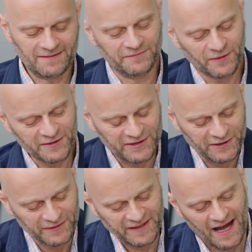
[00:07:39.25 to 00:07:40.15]
verse
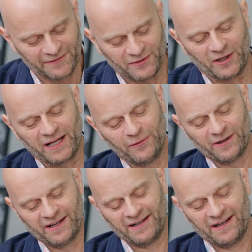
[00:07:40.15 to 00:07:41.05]
2 is kind of a tricky
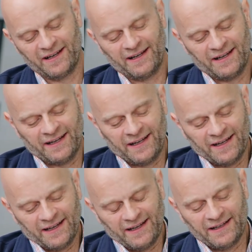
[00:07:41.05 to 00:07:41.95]
one
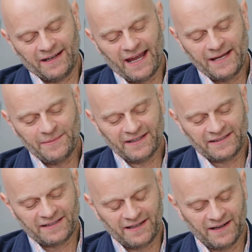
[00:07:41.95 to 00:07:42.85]
in
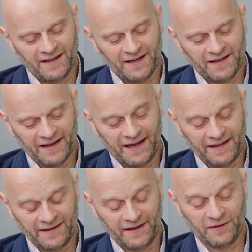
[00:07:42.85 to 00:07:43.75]
Amos,
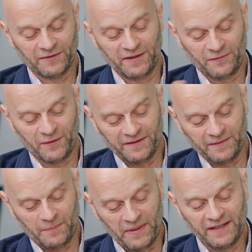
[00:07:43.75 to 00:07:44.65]
and there's different
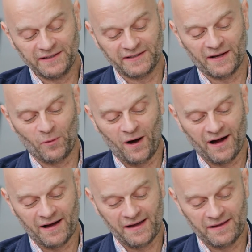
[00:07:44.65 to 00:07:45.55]
opinions on
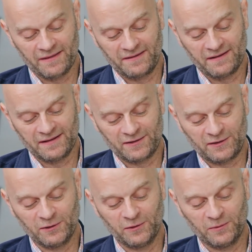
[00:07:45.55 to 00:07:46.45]
why these
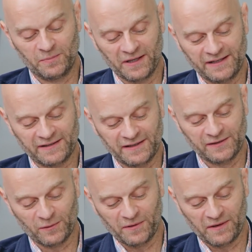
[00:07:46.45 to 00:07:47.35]
two
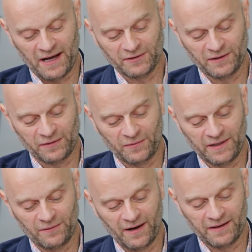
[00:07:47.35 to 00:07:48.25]
places, or actually
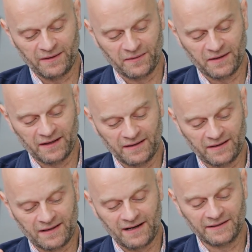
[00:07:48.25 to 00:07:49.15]
three, right? The
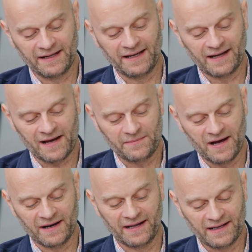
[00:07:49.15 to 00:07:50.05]
Calneh,
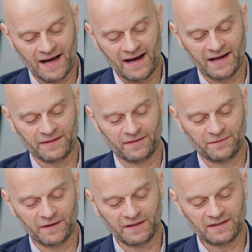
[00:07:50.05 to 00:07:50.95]
Hamath, and Gath of the
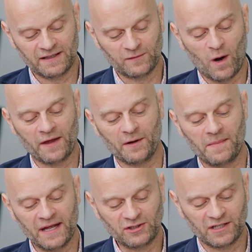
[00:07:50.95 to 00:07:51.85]
Philistines, why they're
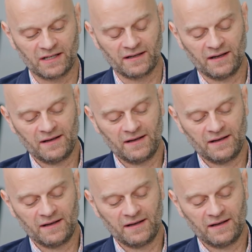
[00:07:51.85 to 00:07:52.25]
mentioned.